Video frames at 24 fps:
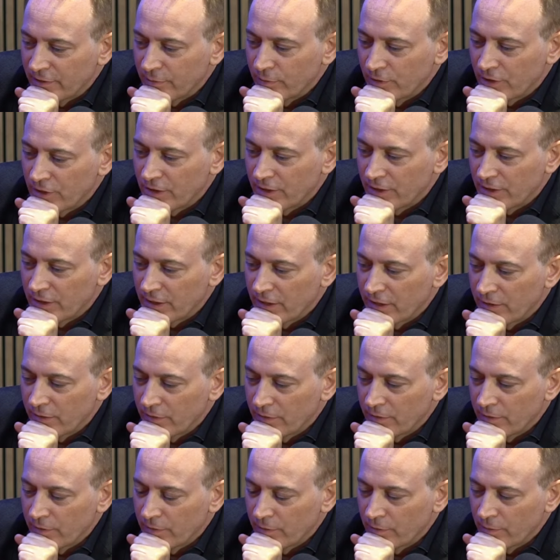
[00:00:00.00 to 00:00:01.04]
which is a
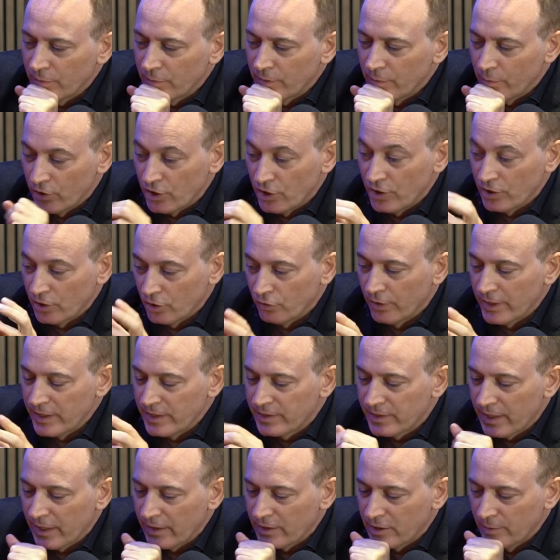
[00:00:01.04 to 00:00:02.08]
great
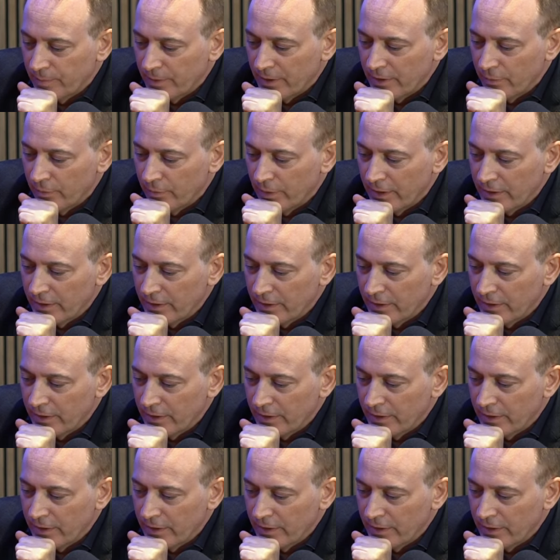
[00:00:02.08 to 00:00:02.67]
sector, by the way.